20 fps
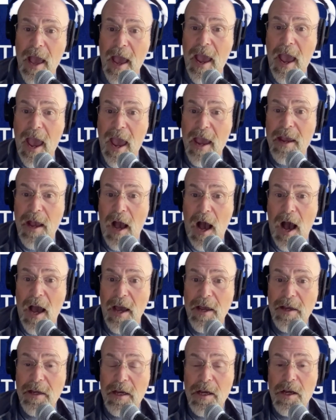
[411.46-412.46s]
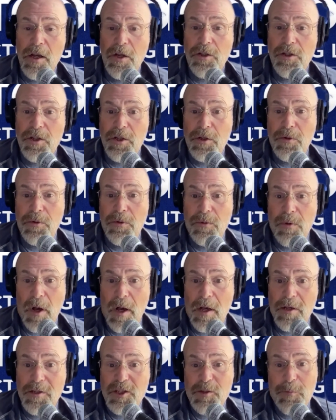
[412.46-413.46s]
AI to
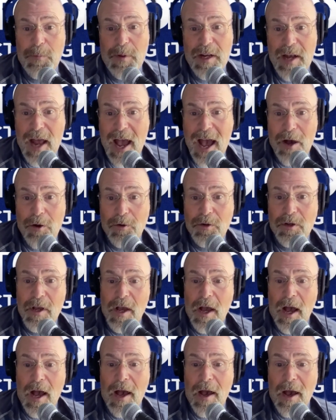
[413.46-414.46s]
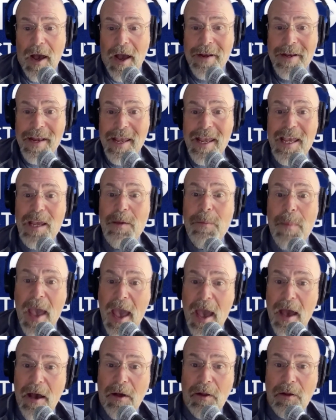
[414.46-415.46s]
spit out an
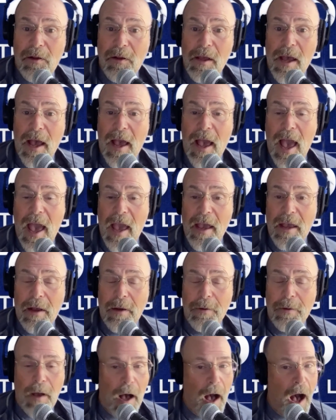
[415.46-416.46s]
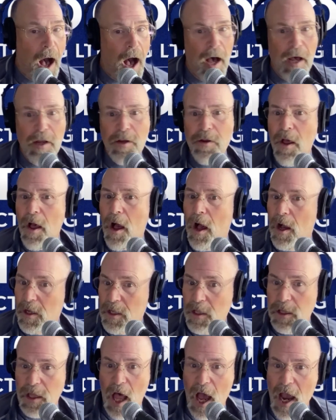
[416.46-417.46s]
email on a
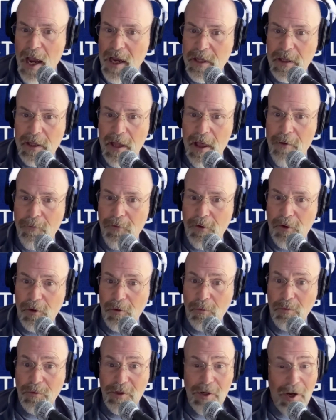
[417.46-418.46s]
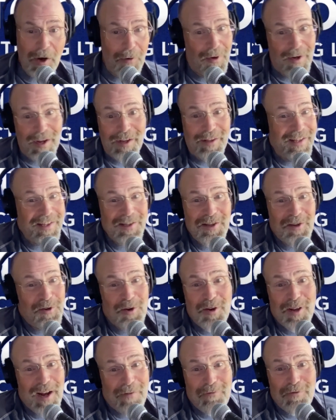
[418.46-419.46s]
client level. Listen, you
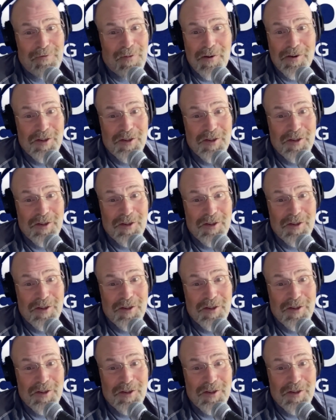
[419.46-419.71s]
could have a very